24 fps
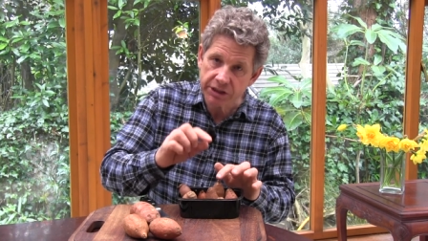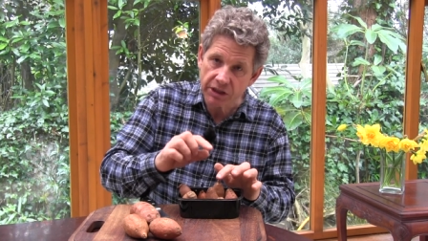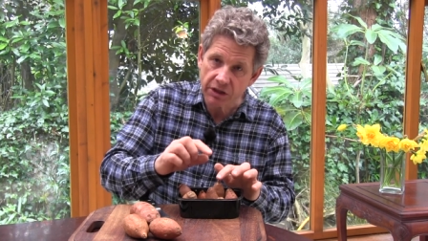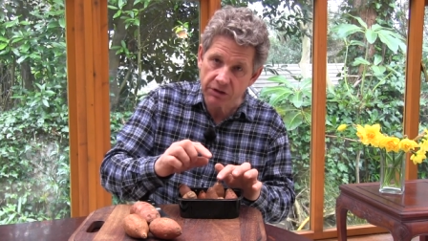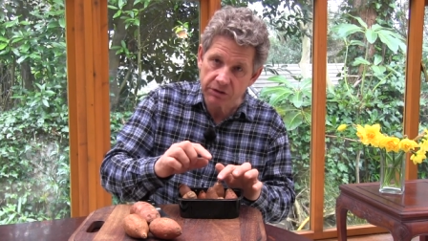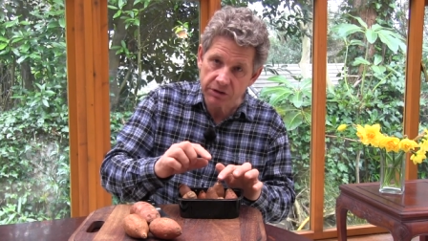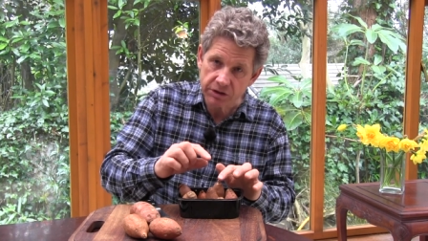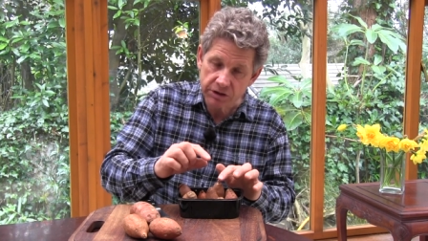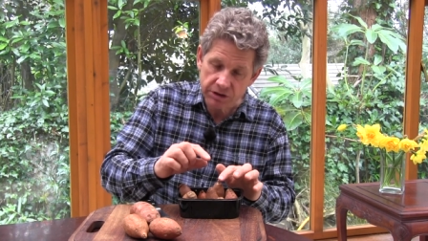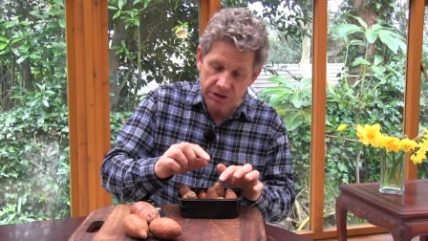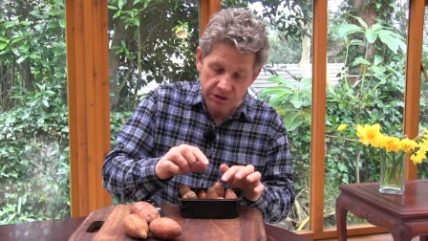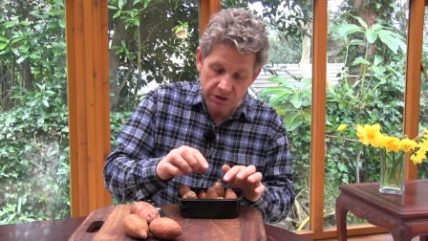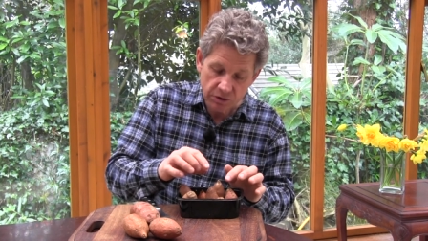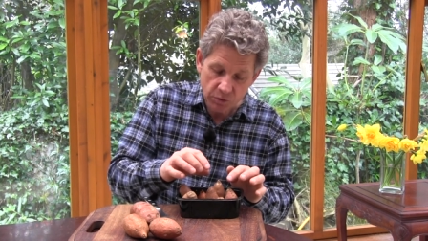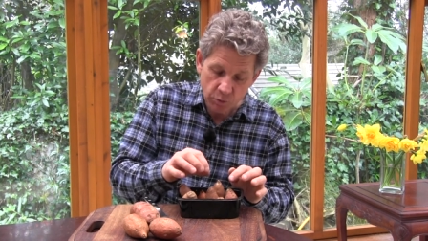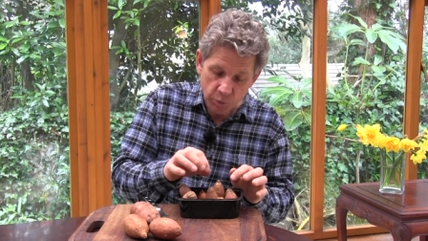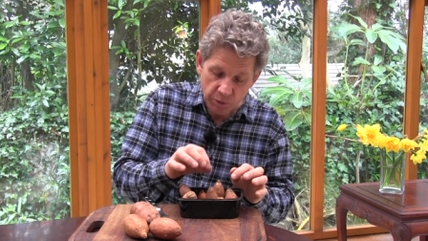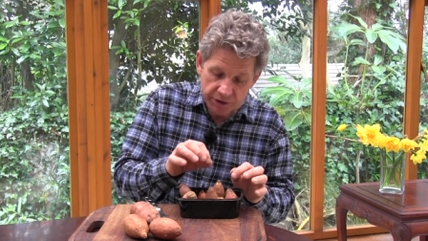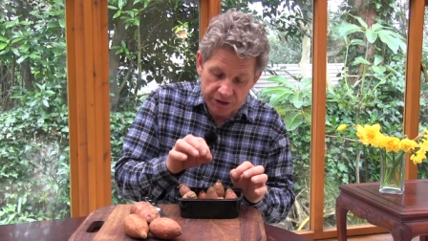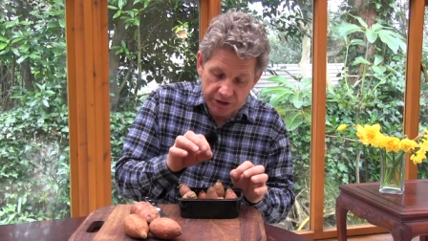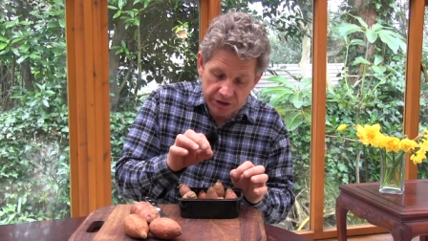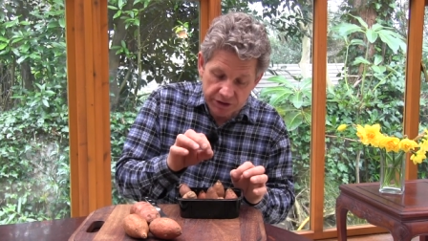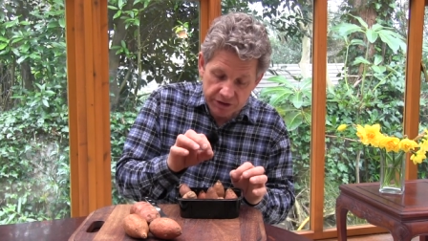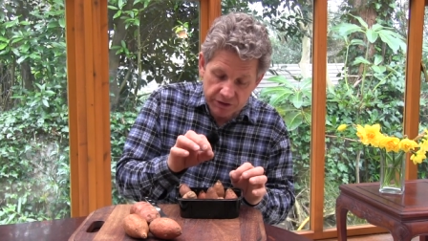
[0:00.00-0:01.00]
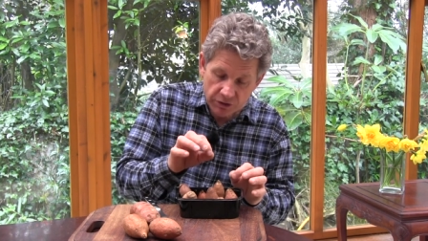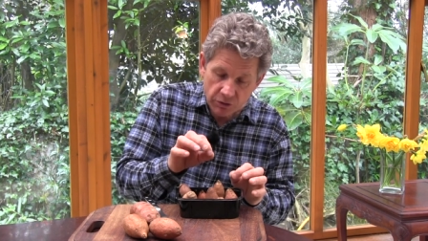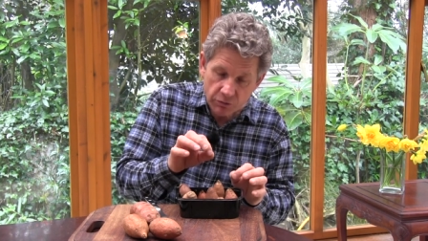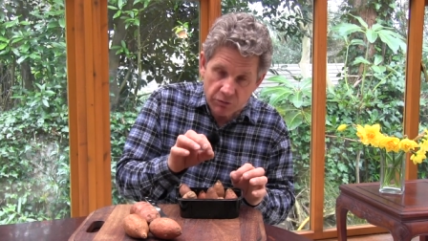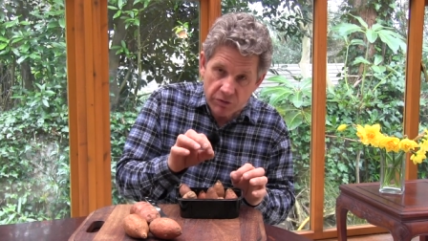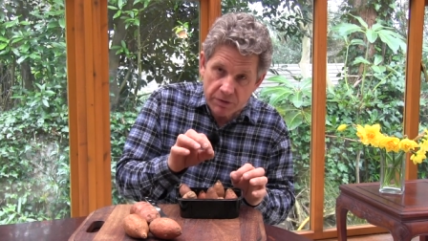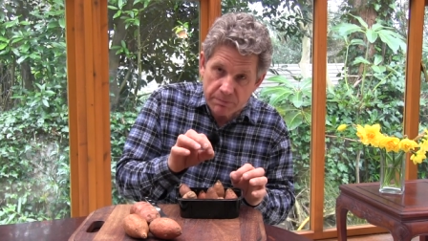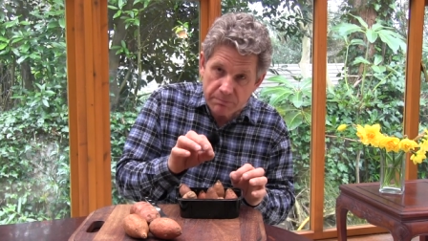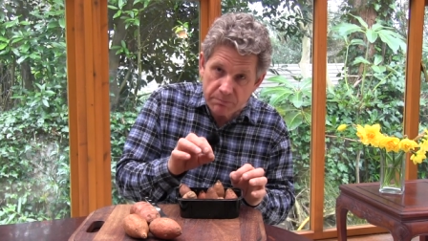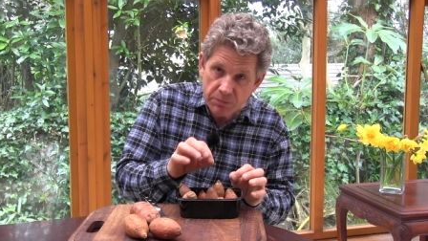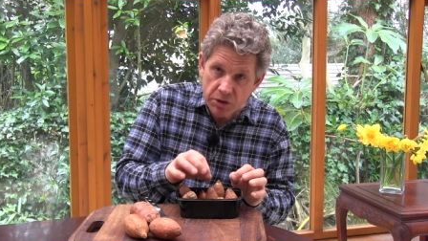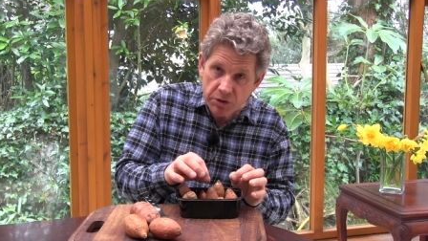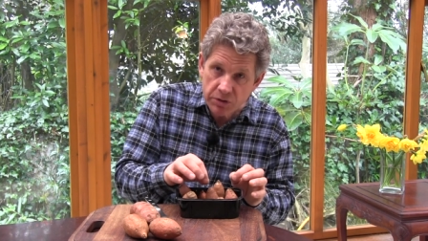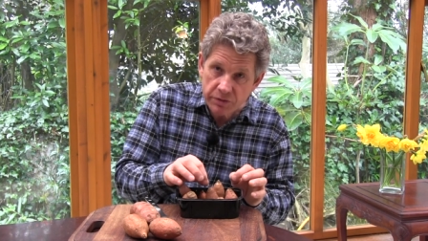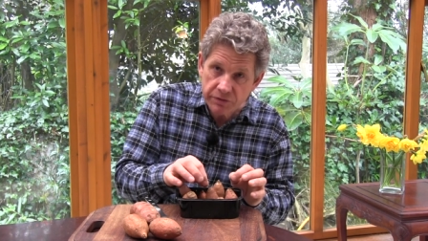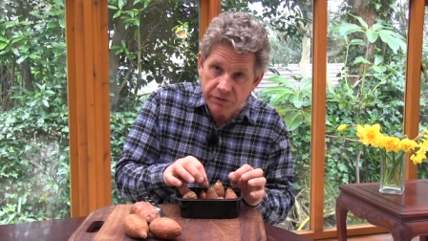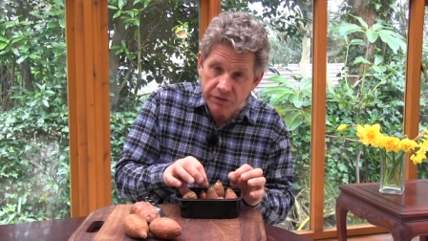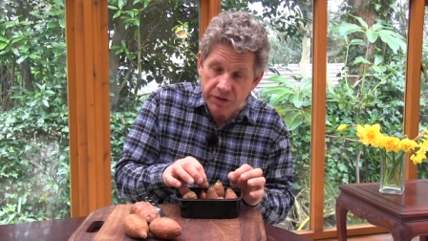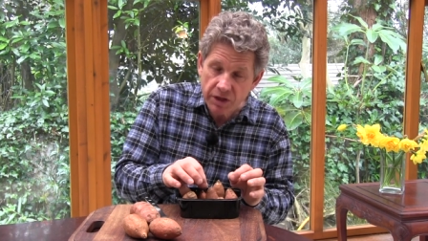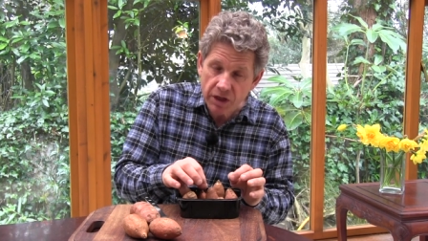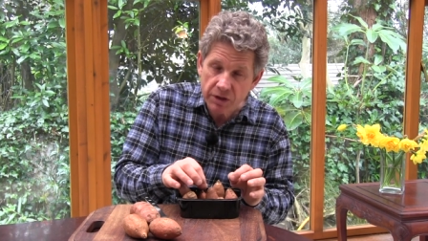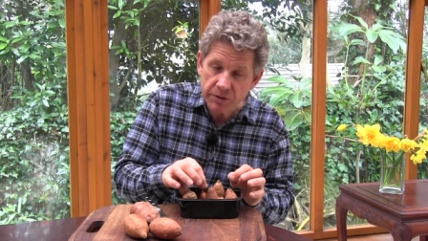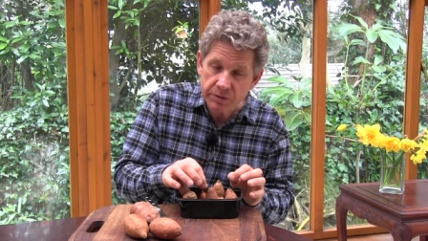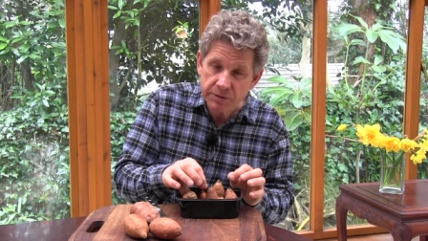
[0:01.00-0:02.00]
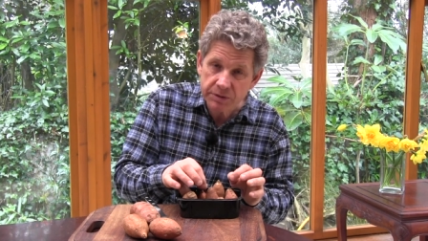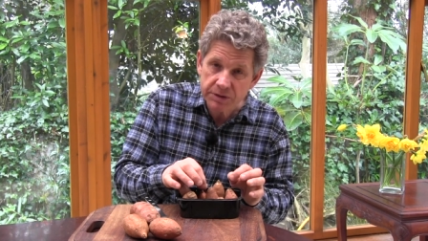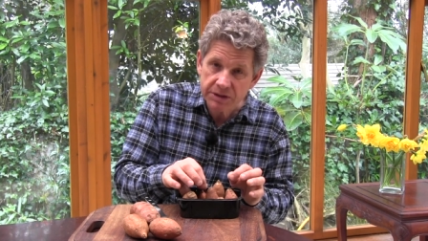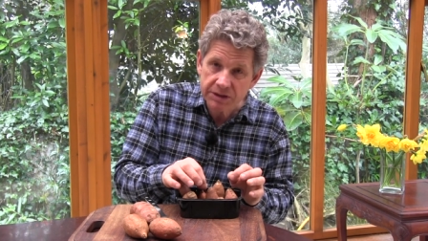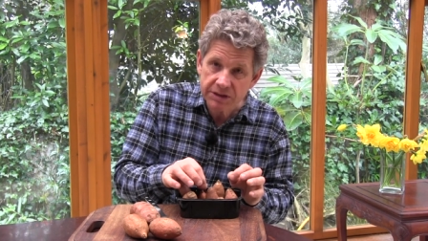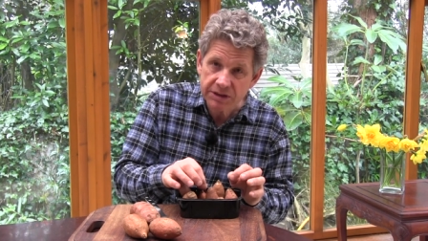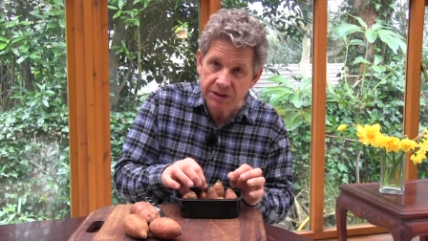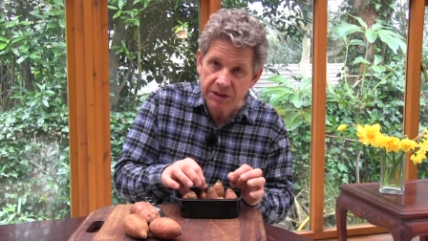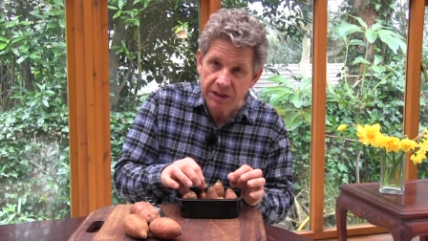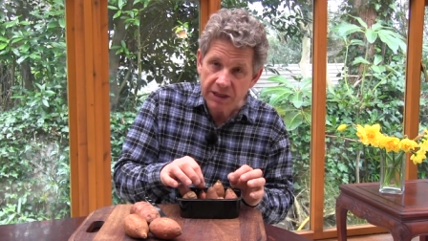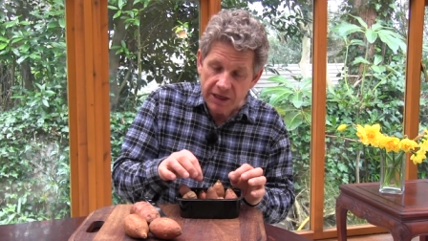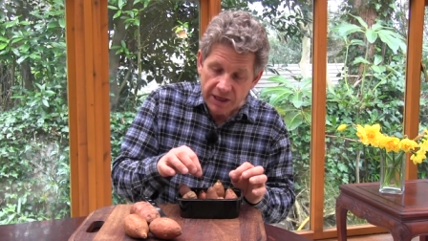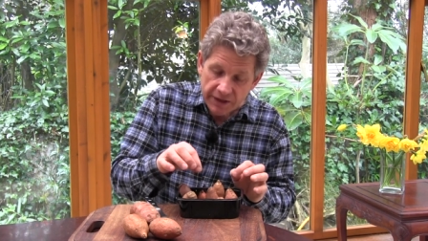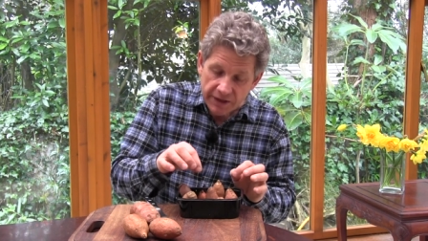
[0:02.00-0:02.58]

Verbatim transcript: long we're going to remove those.